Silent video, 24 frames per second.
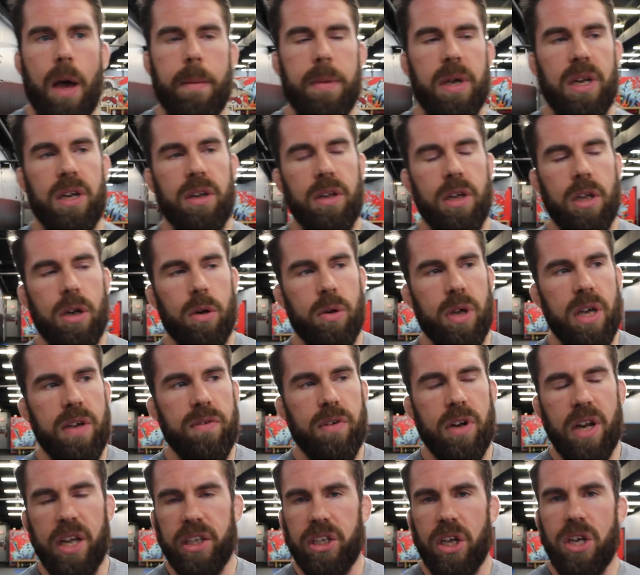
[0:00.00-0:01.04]
I mean, you know,
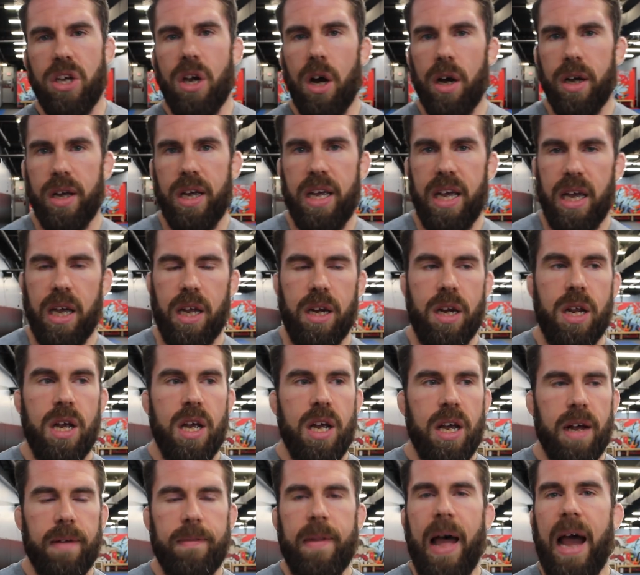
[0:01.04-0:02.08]
even as a young kid,
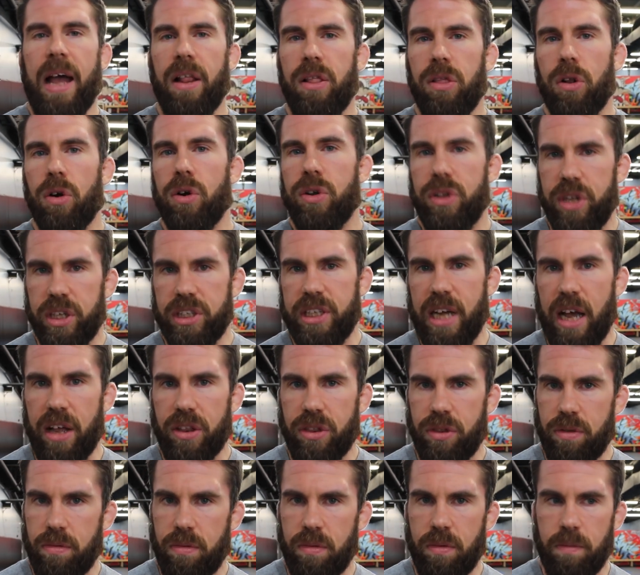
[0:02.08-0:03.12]
I learned this
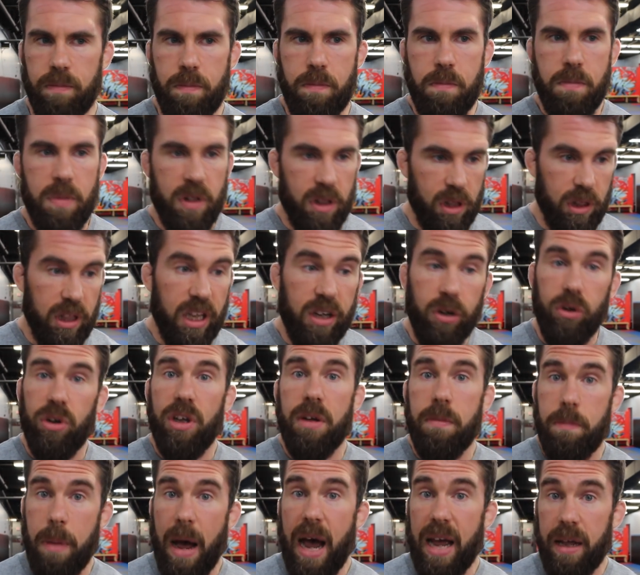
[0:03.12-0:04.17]
out
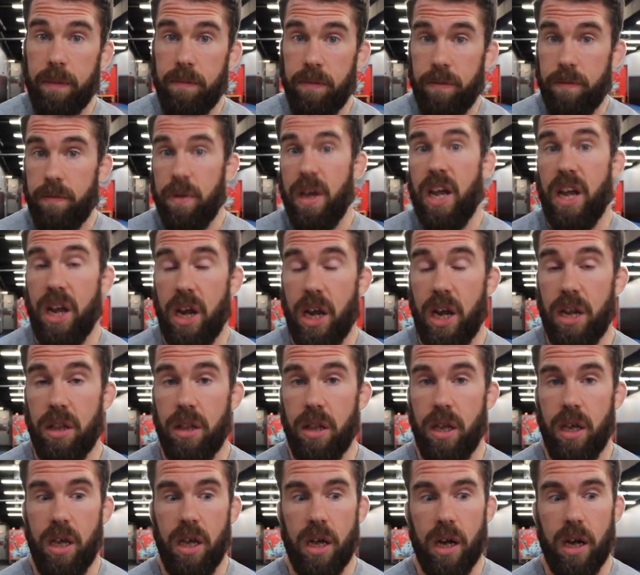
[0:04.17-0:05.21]
literally by
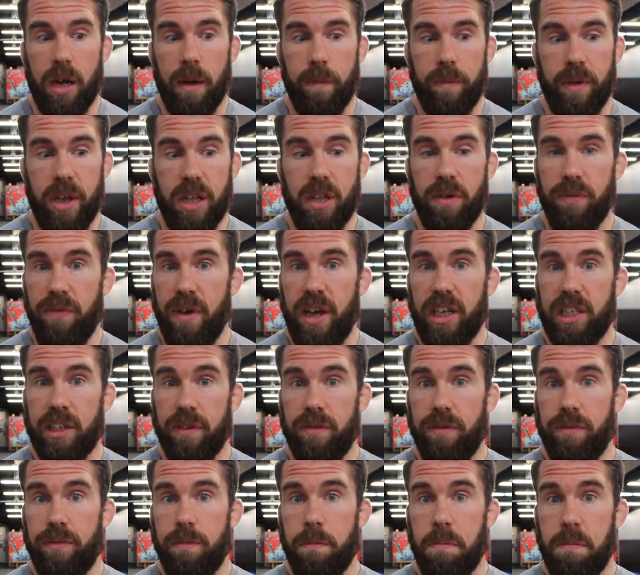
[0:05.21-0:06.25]
in the face
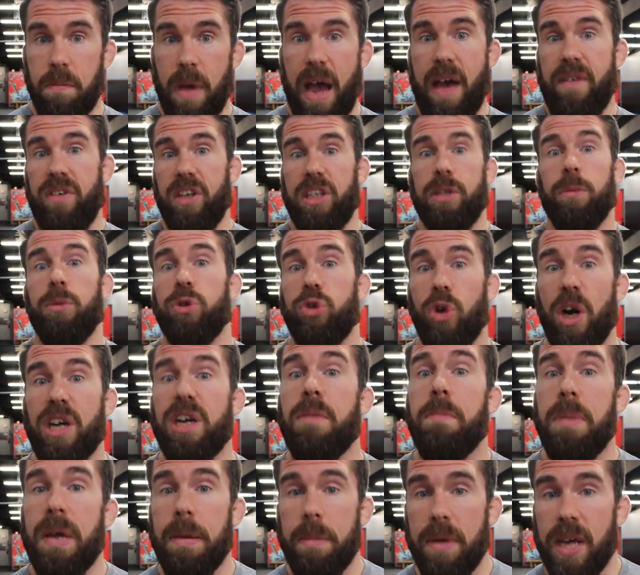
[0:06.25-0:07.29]
of having someone trying
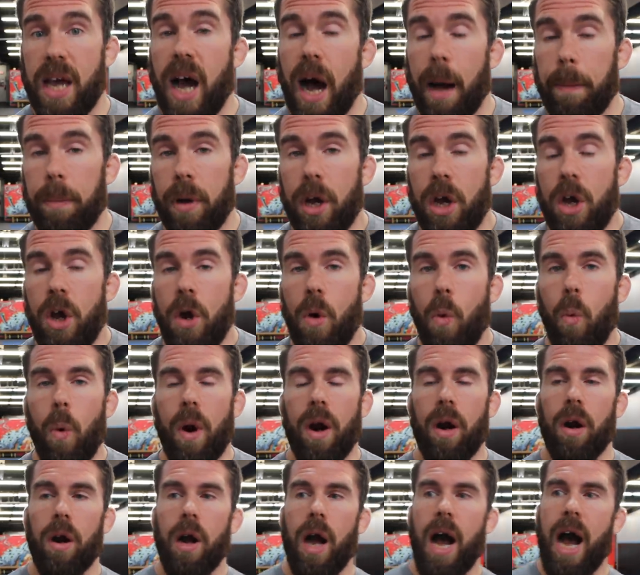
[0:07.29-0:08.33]
to beat me up,
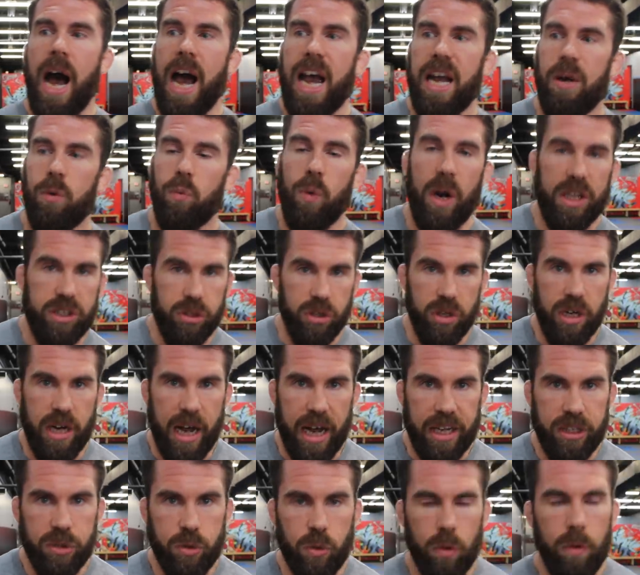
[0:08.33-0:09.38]
where I wrestled in
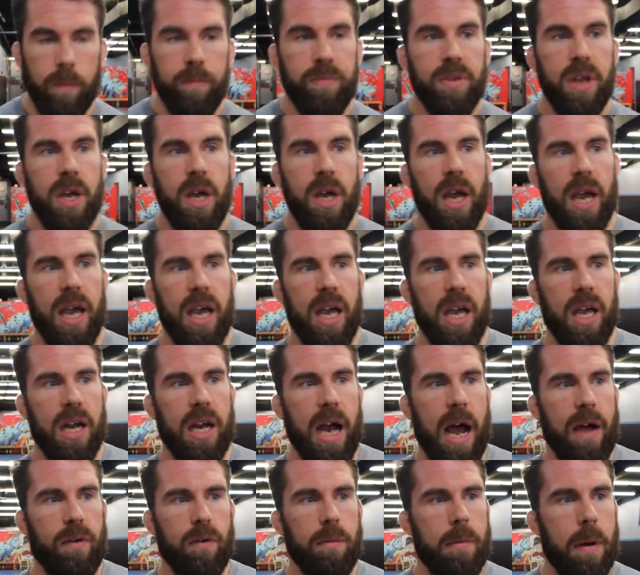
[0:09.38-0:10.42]
high school,
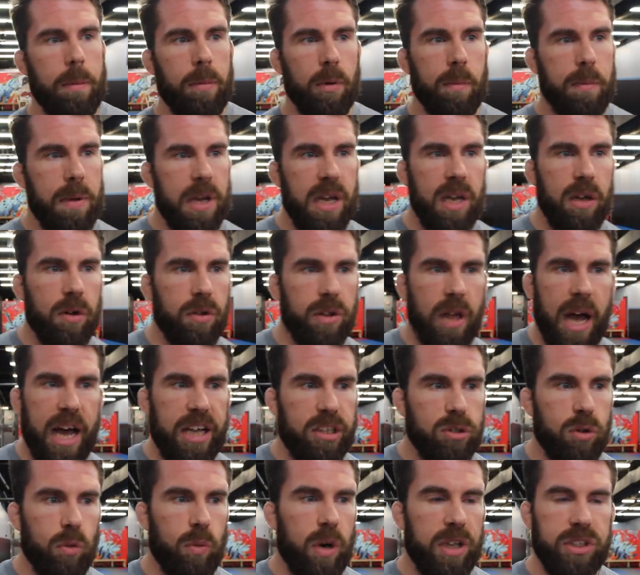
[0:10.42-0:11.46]
and I remember being on the
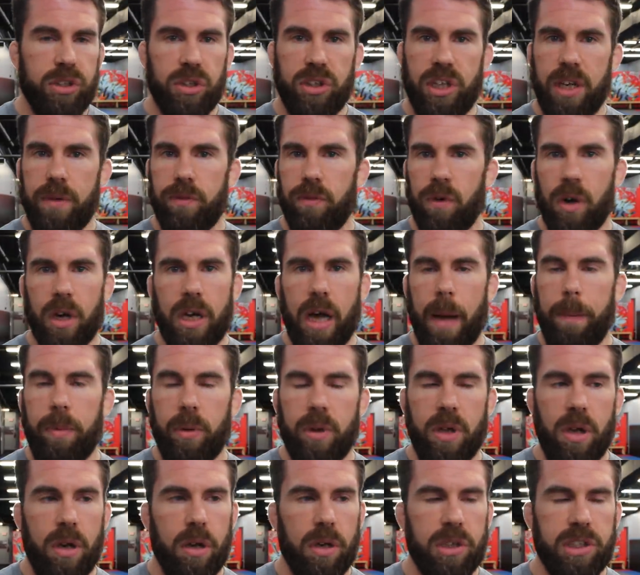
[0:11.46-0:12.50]
high school wrestling team for a
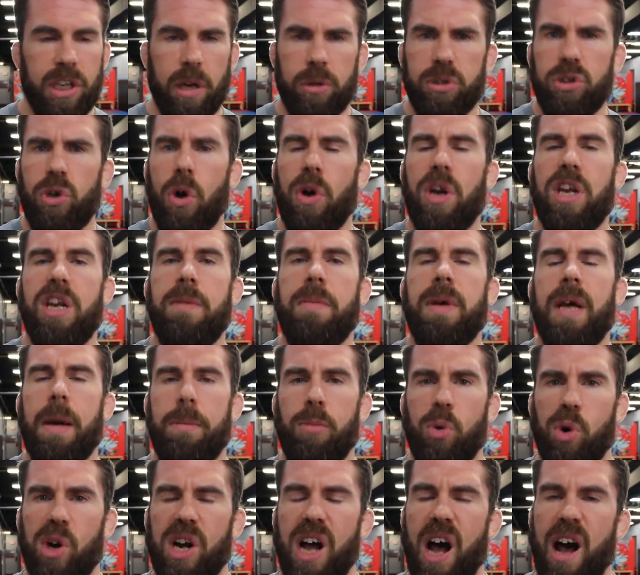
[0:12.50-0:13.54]
couple years, and I was starting to
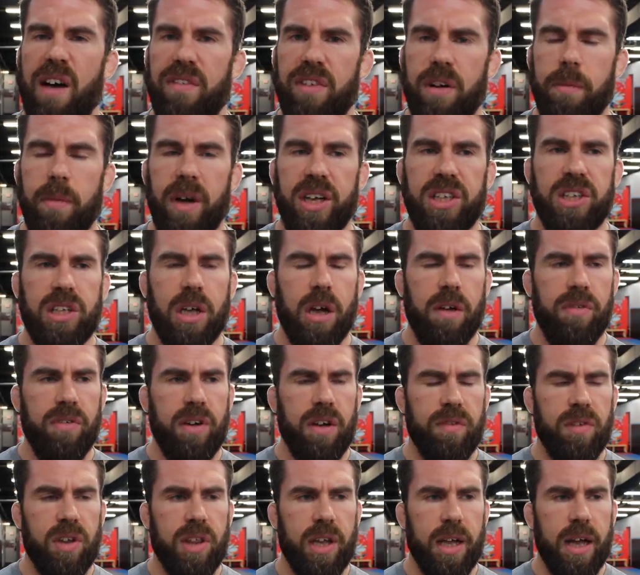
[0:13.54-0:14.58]
become more confident myself
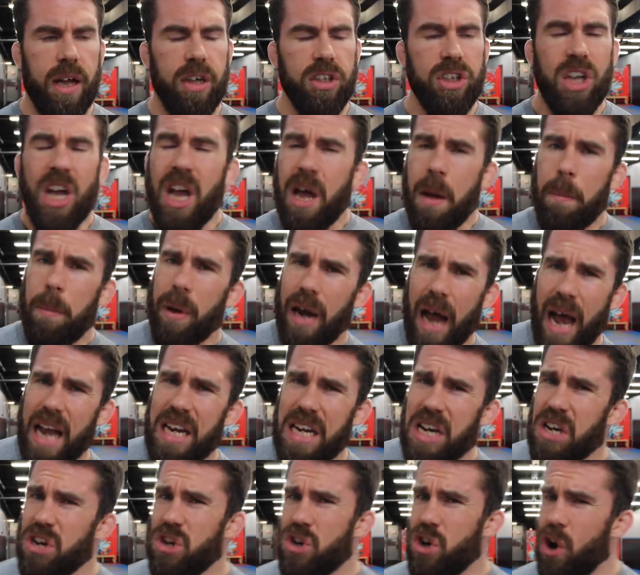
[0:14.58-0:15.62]
and everything else, but I
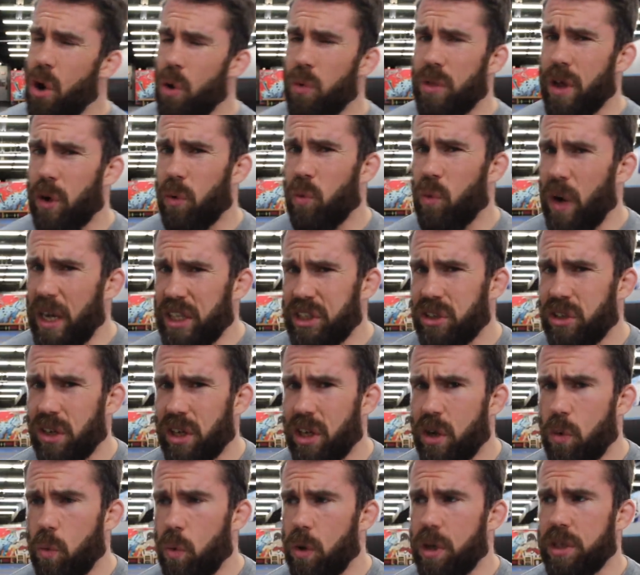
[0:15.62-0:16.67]
didn't know that
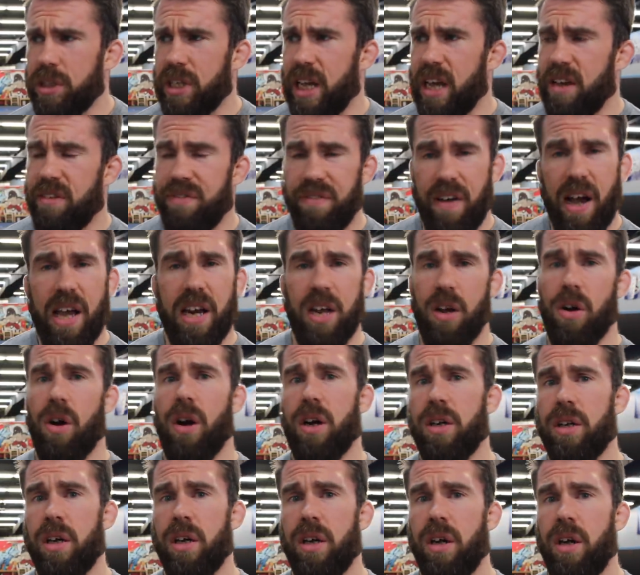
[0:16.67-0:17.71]
wrestling was a fighting
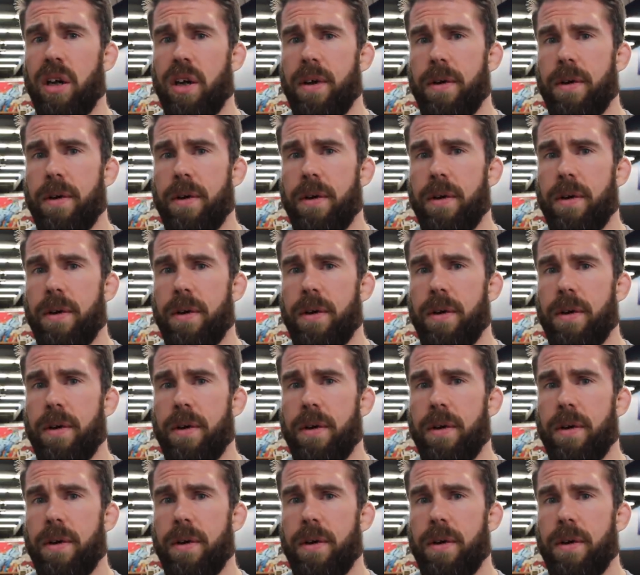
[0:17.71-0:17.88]
art.